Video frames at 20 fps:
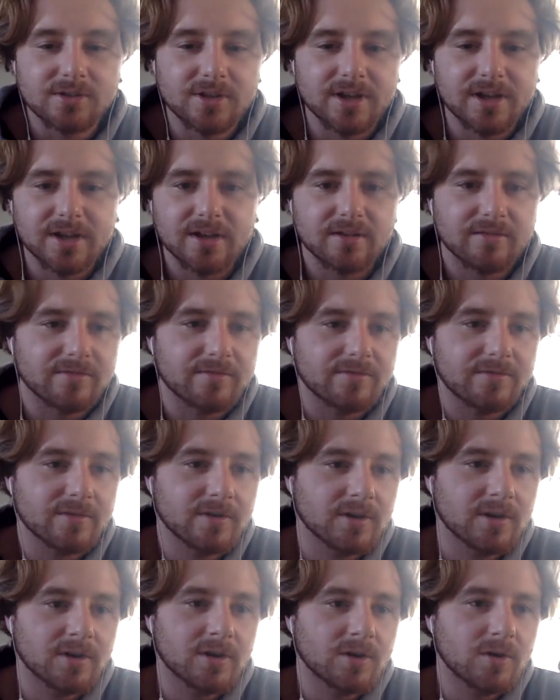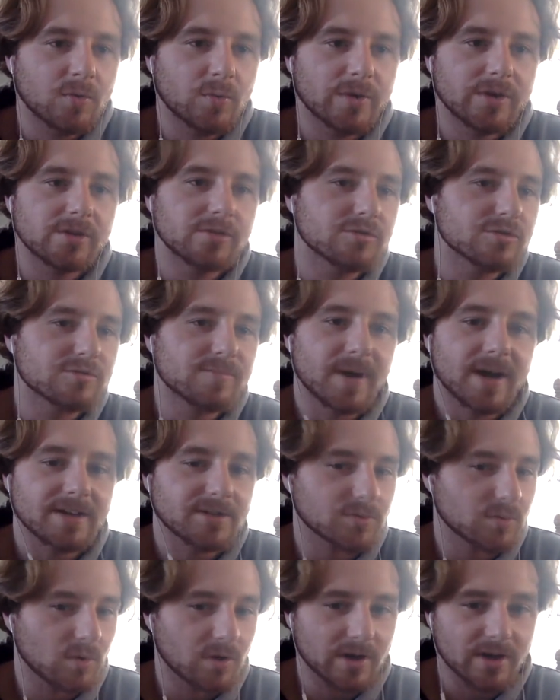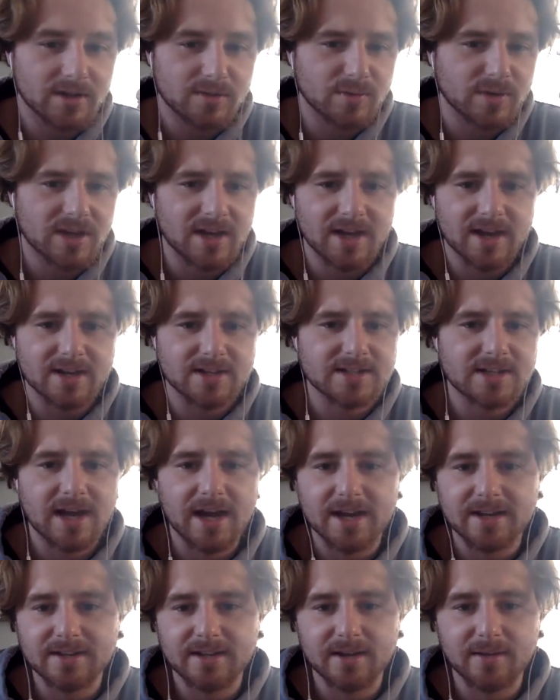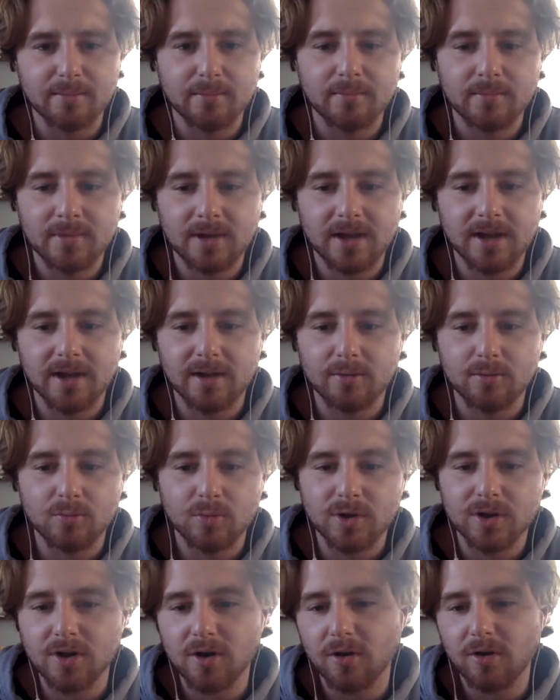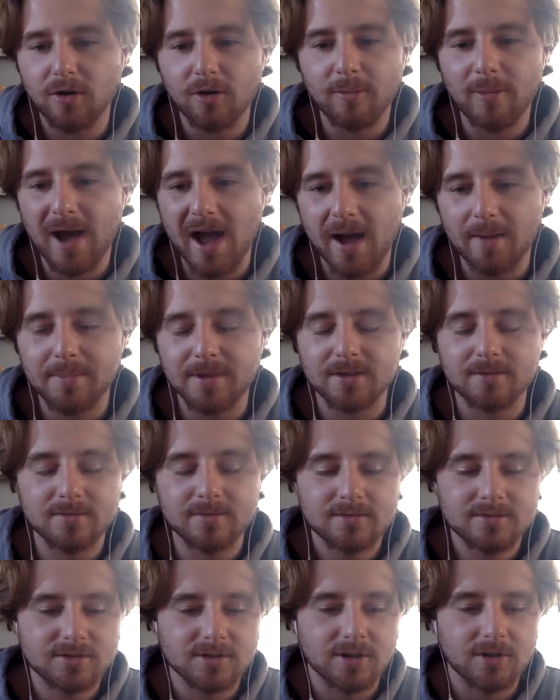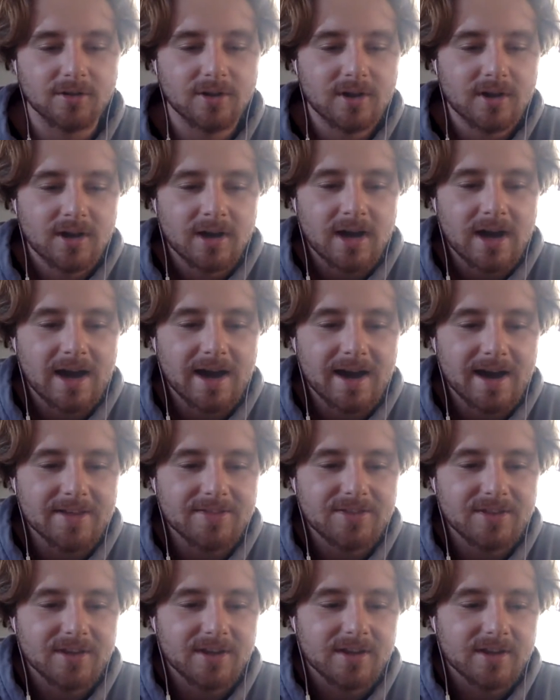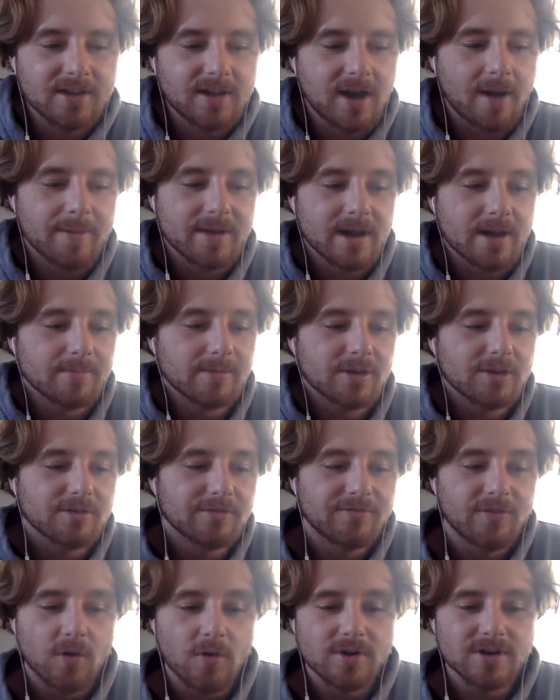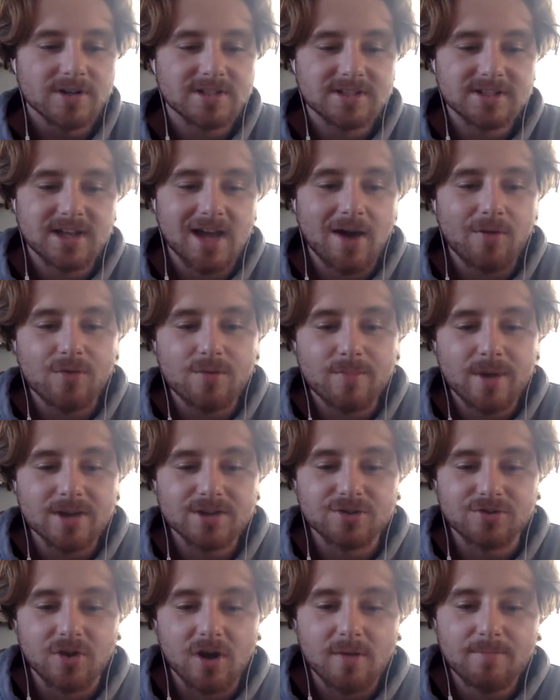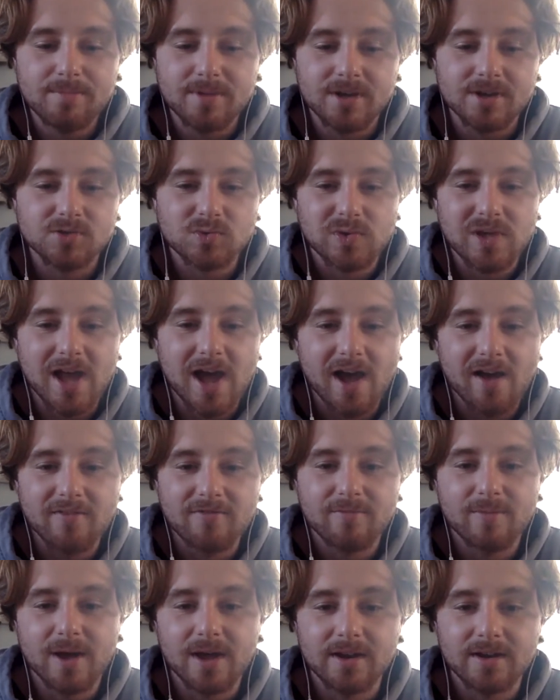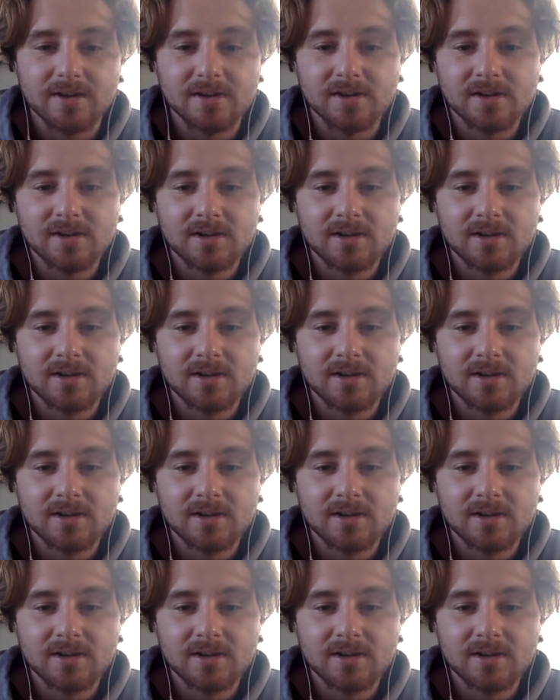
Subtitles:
like if we lose by 20, we kind of tied them and we go home happy. So I'm looking forward to see how we measure up because we have been,